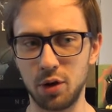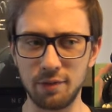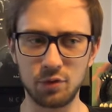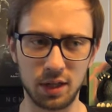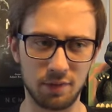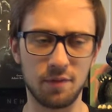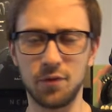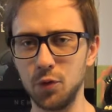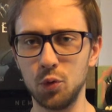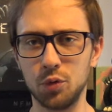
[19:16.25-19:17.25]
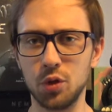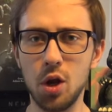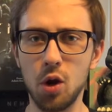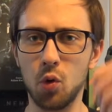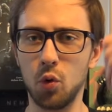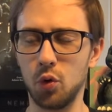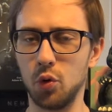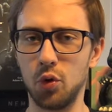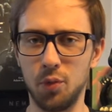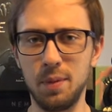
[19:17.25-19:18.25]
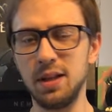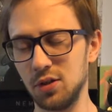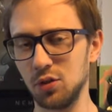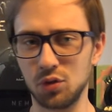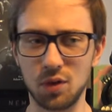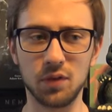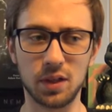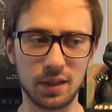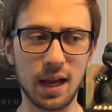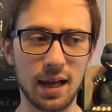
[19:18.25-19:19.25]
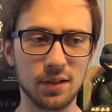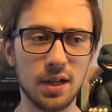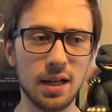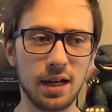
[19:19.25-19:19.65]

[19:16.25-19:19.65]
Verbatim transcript: You have to give them food or or medicine or something like that.